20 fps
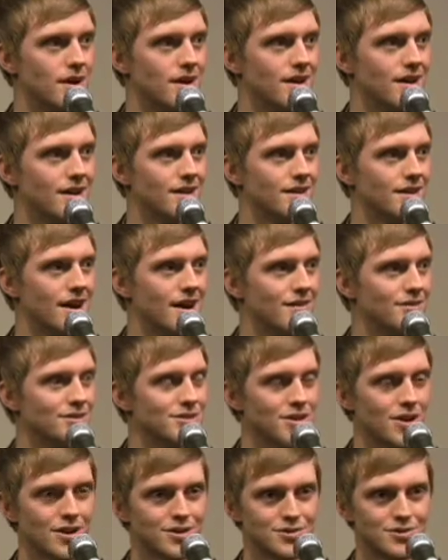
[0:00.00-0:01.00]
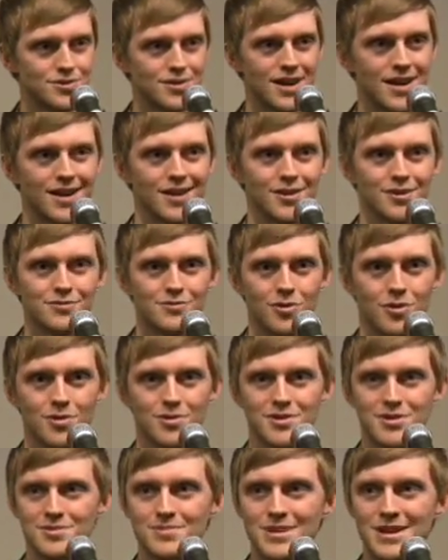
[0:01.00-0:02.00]
I haven't talked to yet, I look
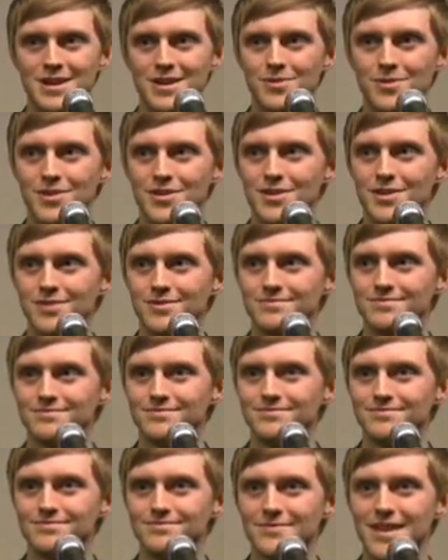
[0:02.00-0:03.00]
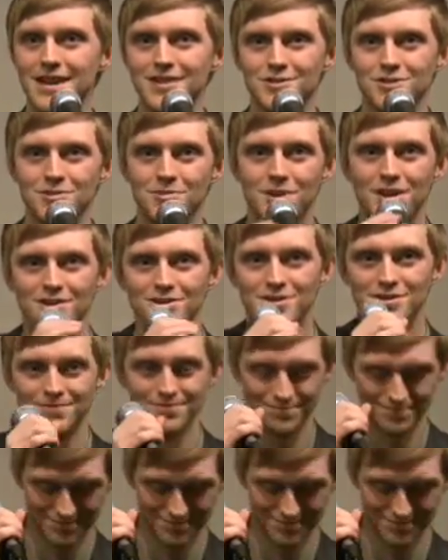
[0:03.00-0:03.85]
forward to speaking with you. Thanks so much.